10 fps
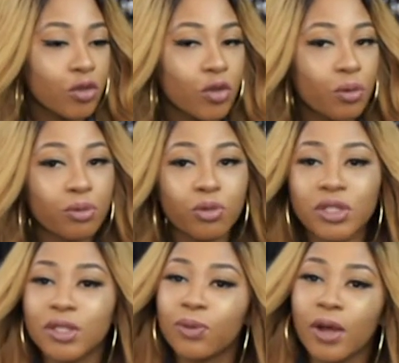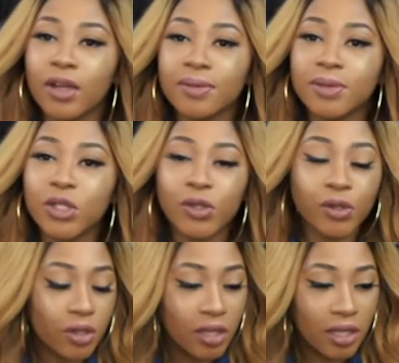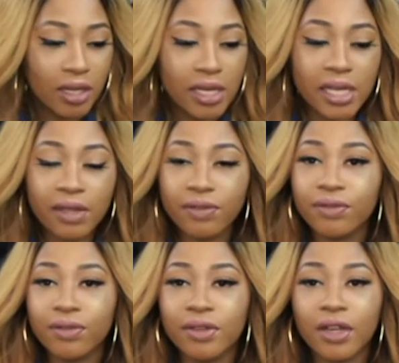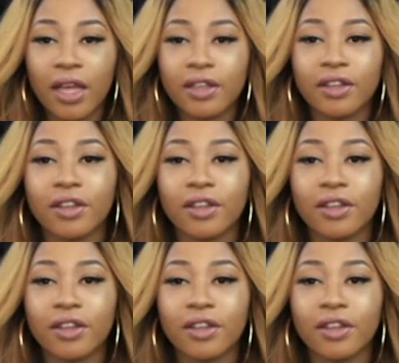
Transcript: you're more than welcome to leave like